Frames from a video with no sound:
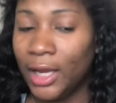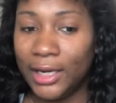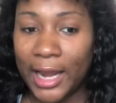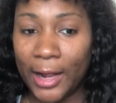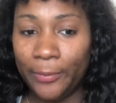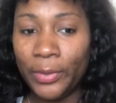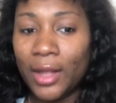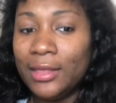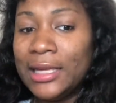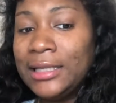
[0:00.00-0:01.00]
Now,
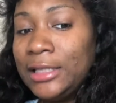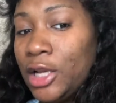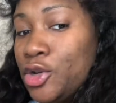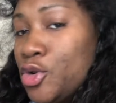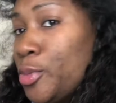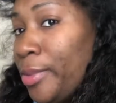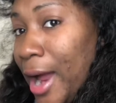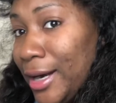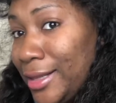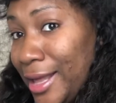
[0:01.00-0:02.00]
this is a new
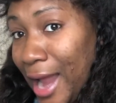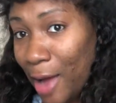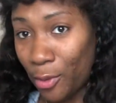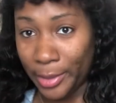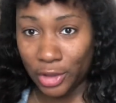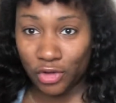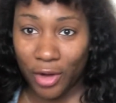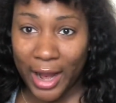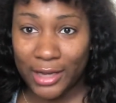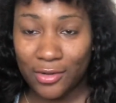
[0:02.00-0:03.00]
product that I will be trying,